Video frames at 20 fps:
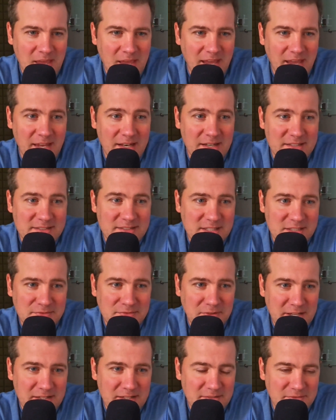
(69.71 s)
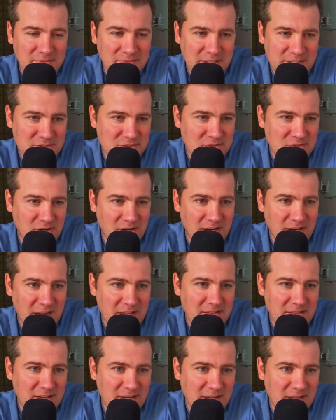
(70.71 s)
And since Fletch started,
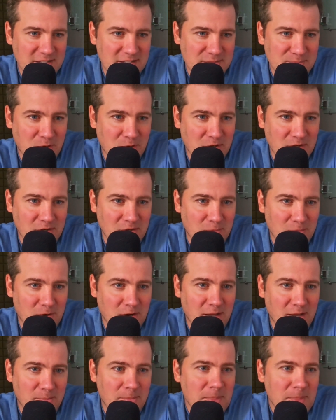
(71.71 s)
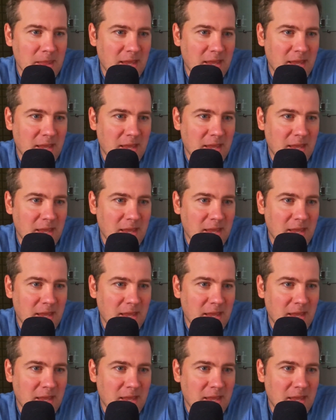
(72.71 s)
Anthony and his partner, Rob,